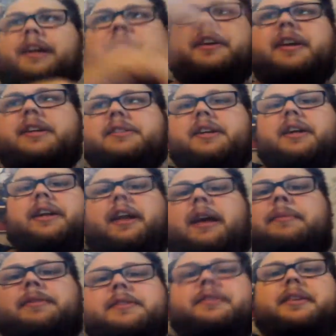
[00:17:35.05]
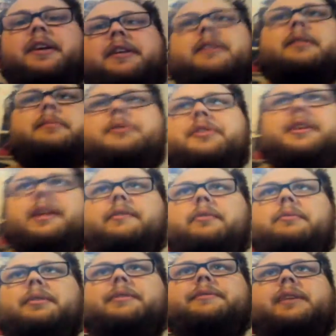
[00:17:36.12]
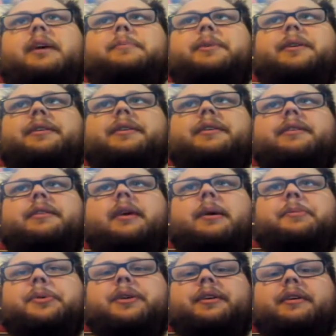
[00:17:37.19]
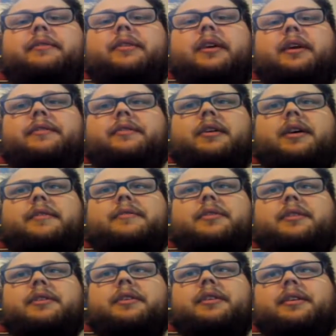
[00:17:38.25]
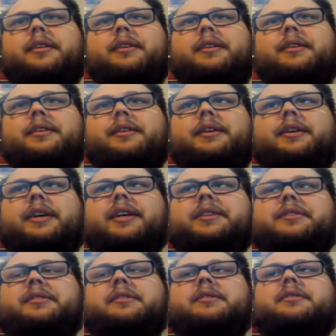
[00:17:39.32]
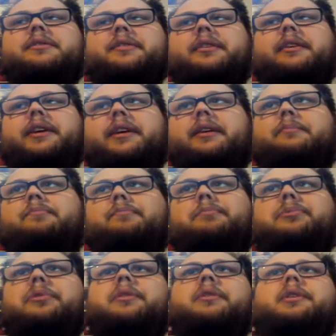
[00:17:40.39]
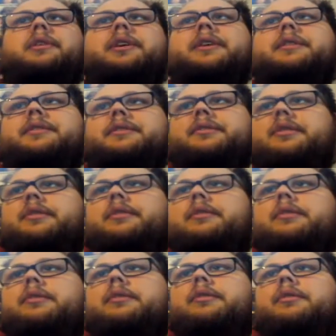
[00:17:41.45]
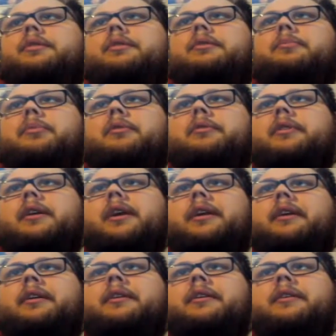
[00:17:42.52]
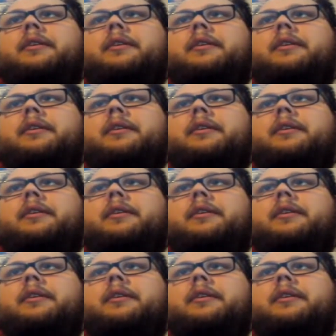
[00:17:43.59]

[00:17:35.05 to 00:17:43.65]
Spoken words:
nothing exciting happens at the end of the book, and everyone was happily ever after. It's seriously like, buh. It's so boring.